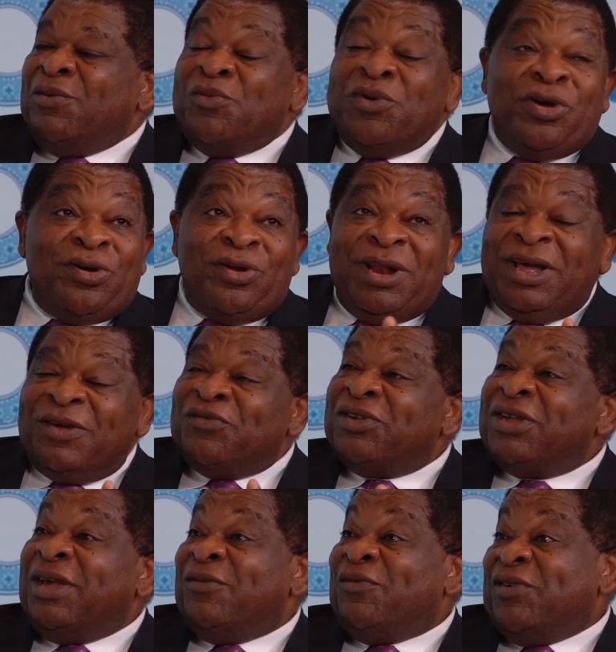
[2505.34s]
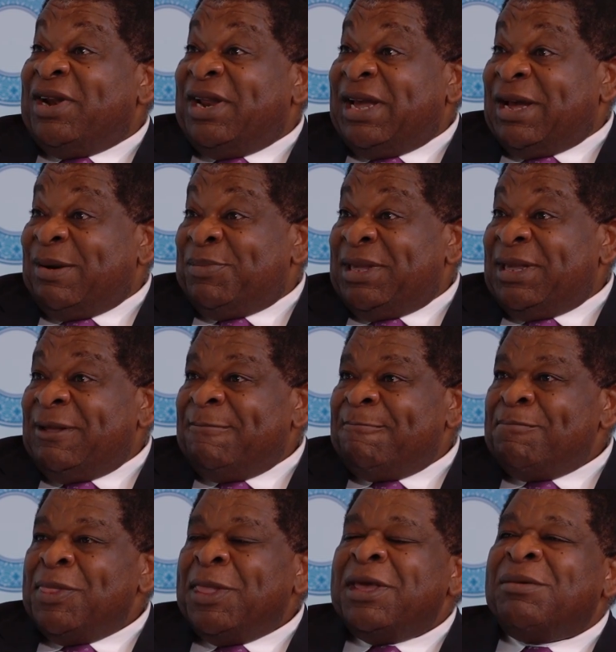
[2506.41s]
We all left here very happy
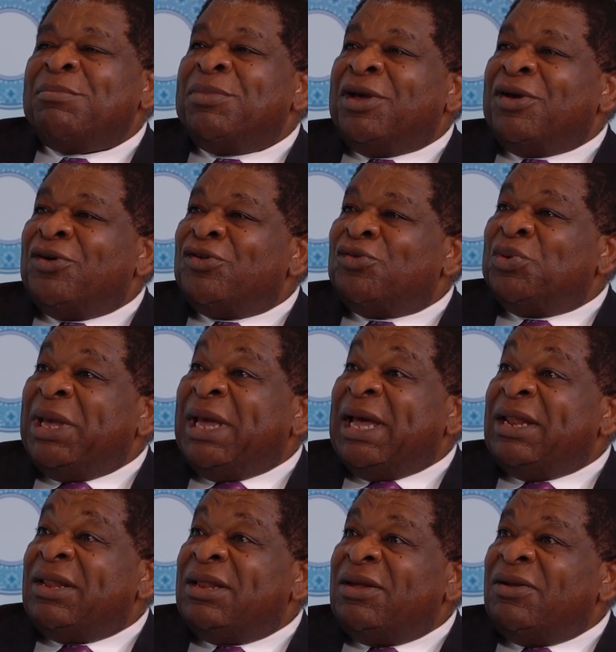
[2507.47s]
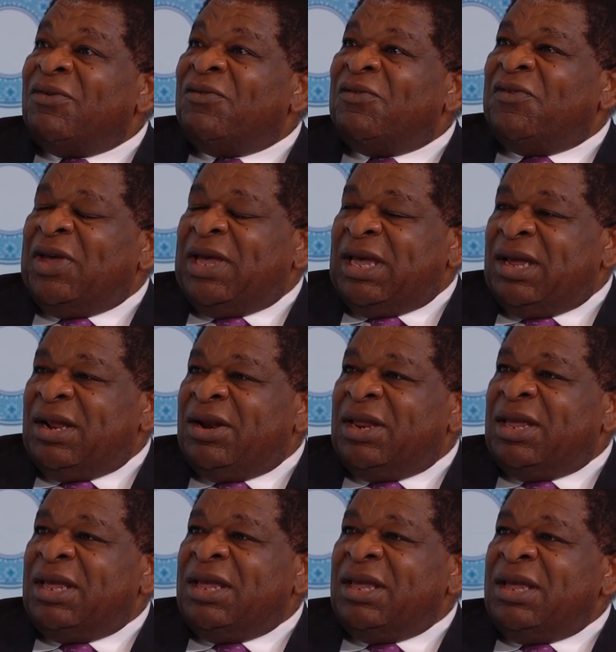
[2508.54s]
because we had
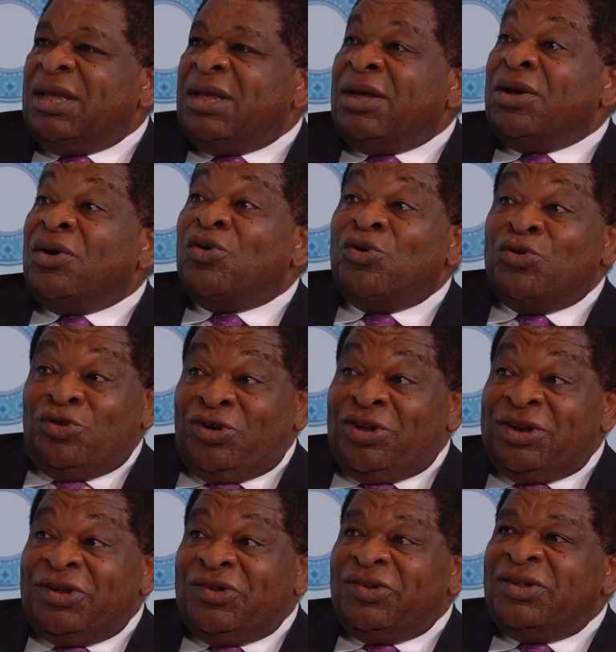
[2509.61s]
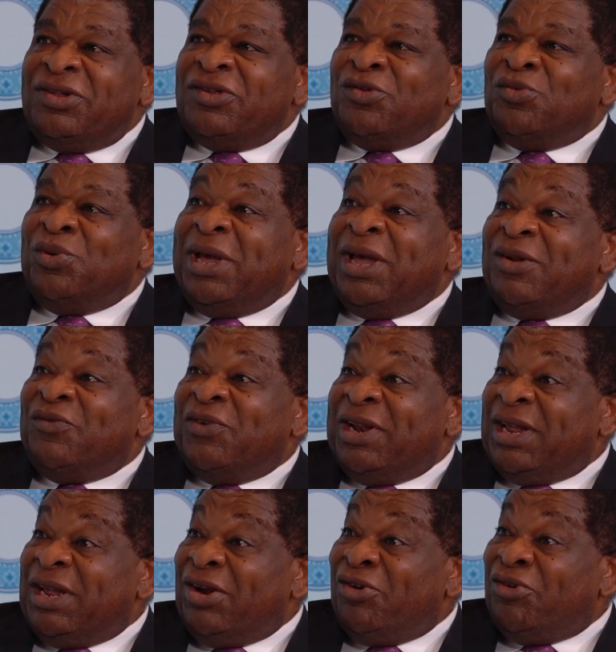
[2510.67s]
very good conditions. We had
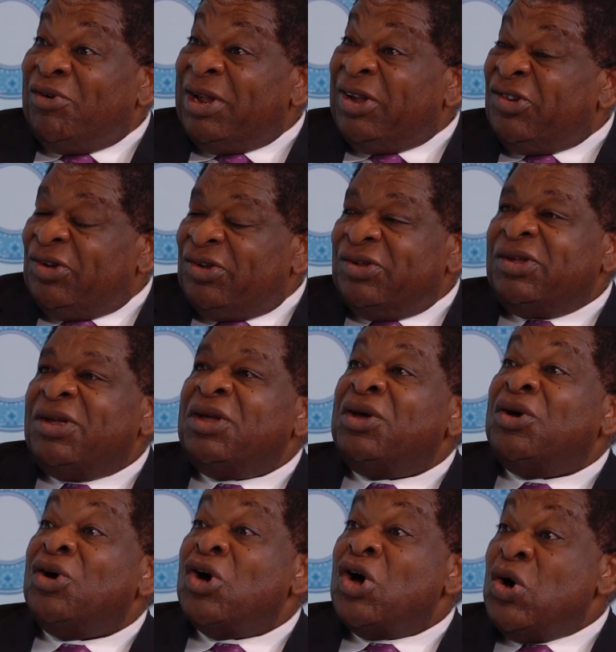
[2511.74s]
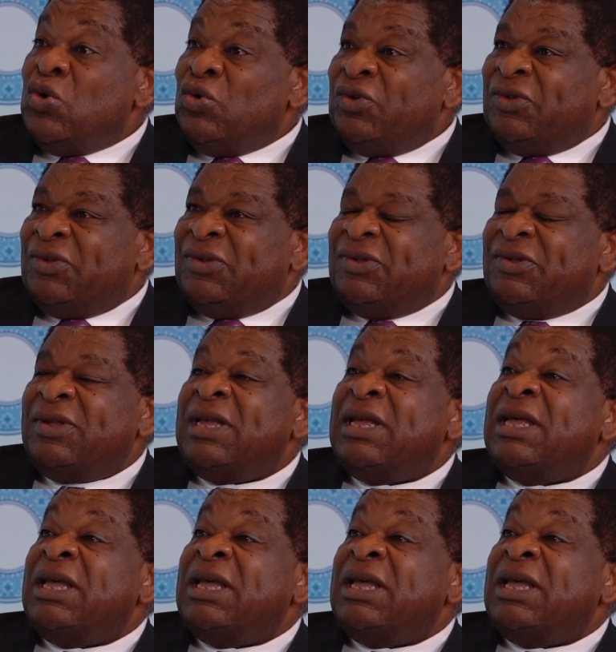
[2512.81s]
very gracious hosts,